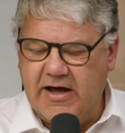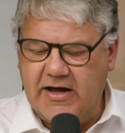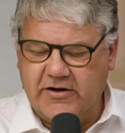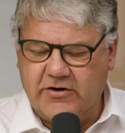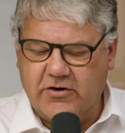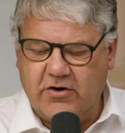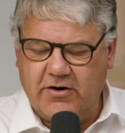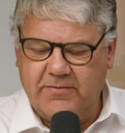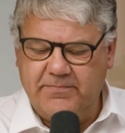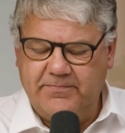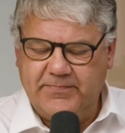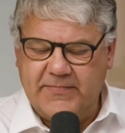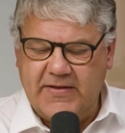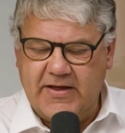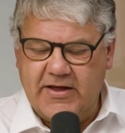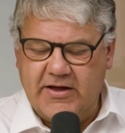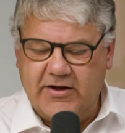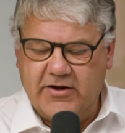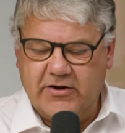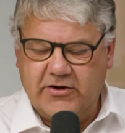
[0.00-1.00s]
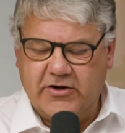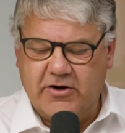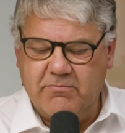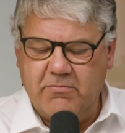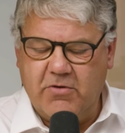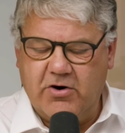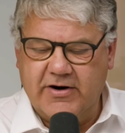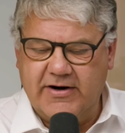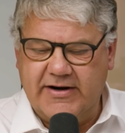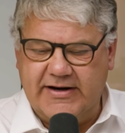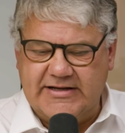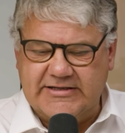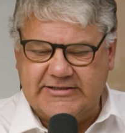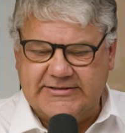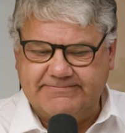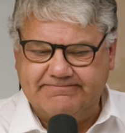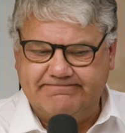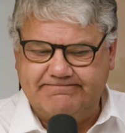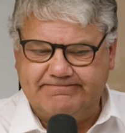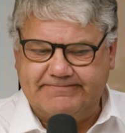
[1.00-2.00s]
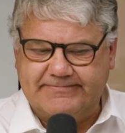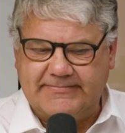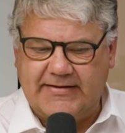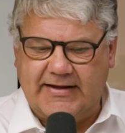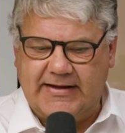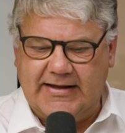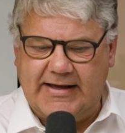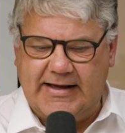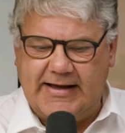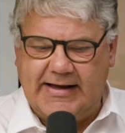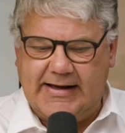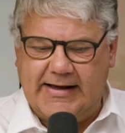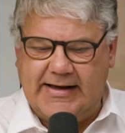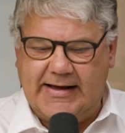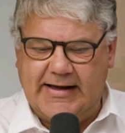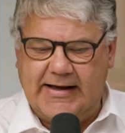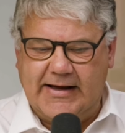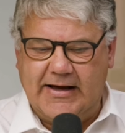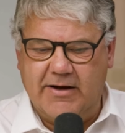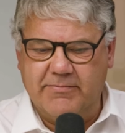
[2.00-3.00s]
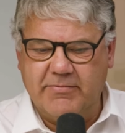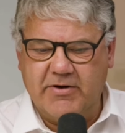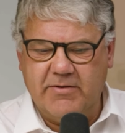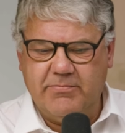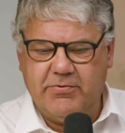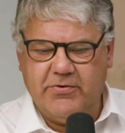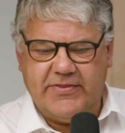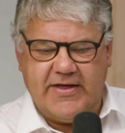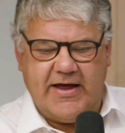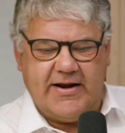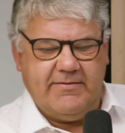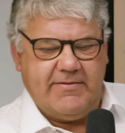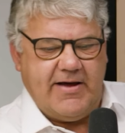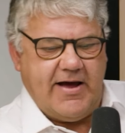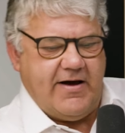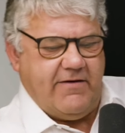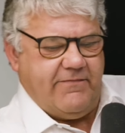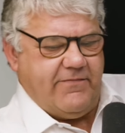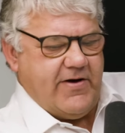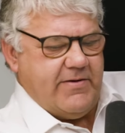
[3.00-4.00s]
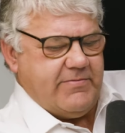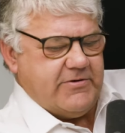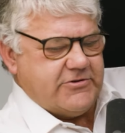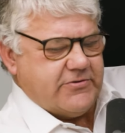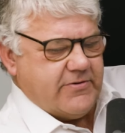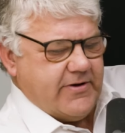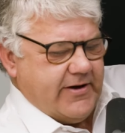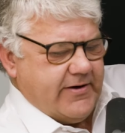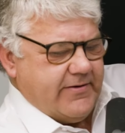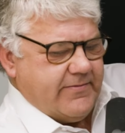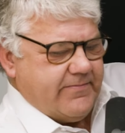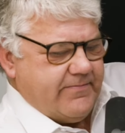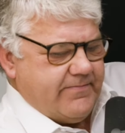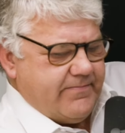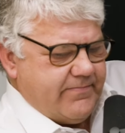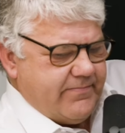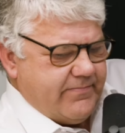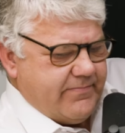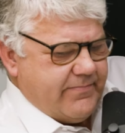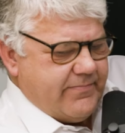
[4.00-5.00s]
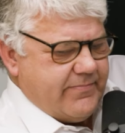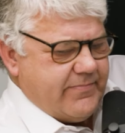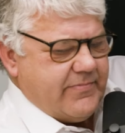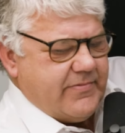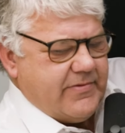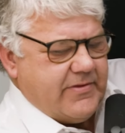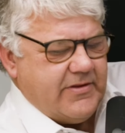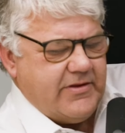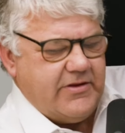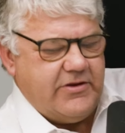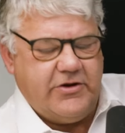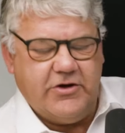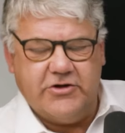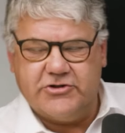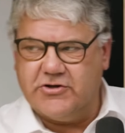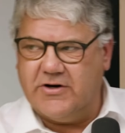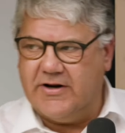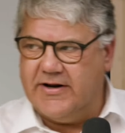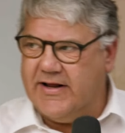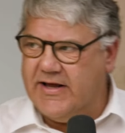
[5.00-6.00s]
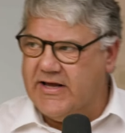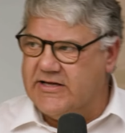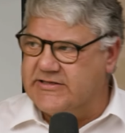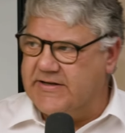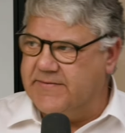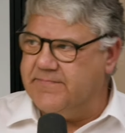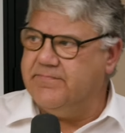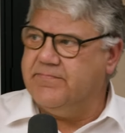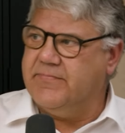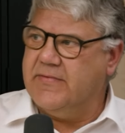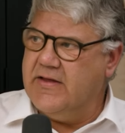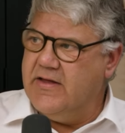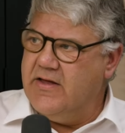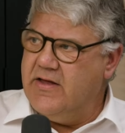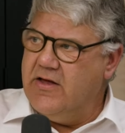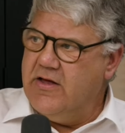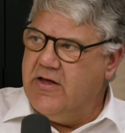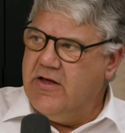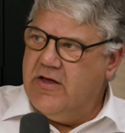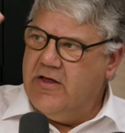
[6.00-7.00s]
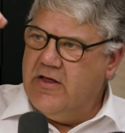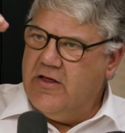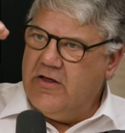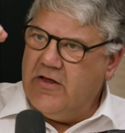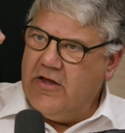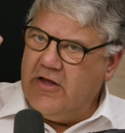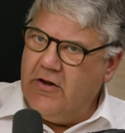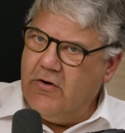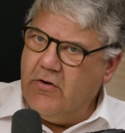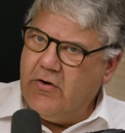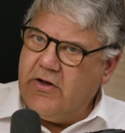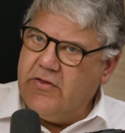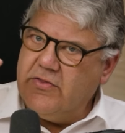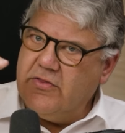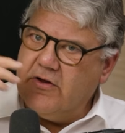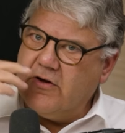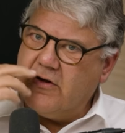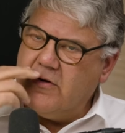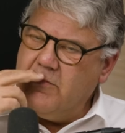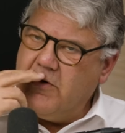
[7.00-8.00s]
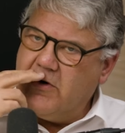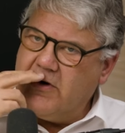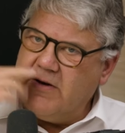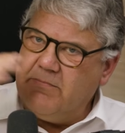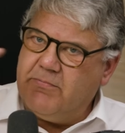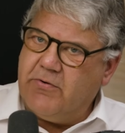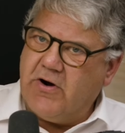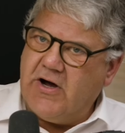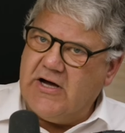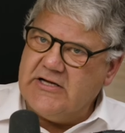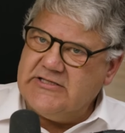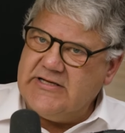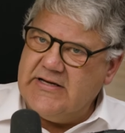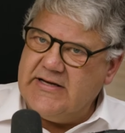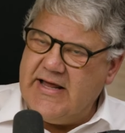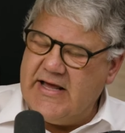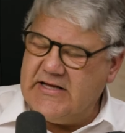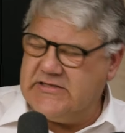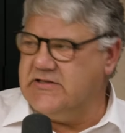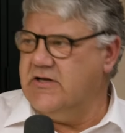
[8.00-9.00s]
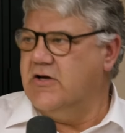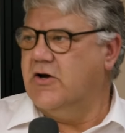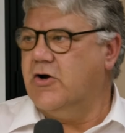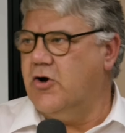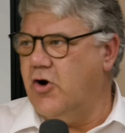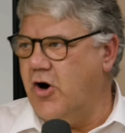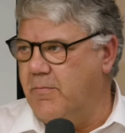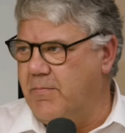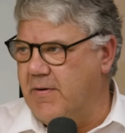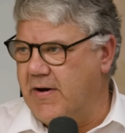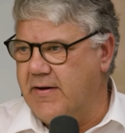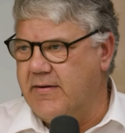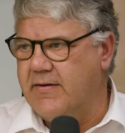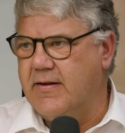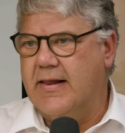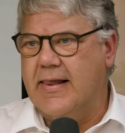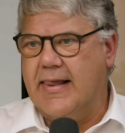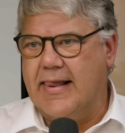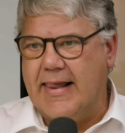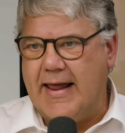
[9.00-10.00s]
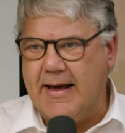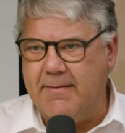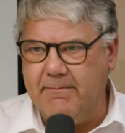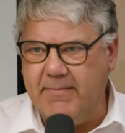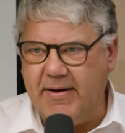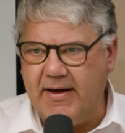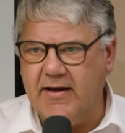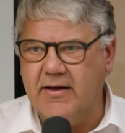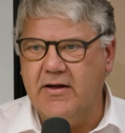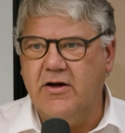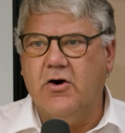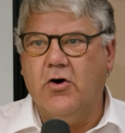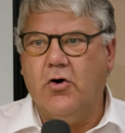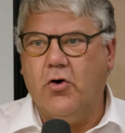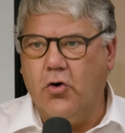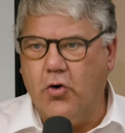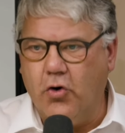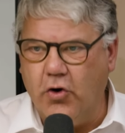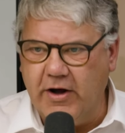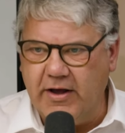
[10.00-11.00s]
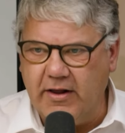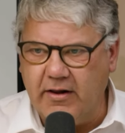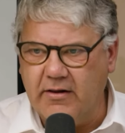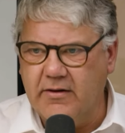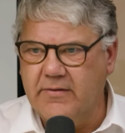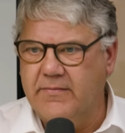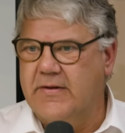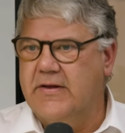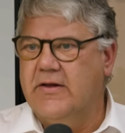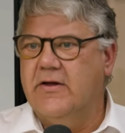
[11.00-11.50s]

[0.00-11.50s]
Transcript: column. Commodities. I'm going to put that halfway between neutral and easing. You look at the commodity price index, copper, lumber, oil,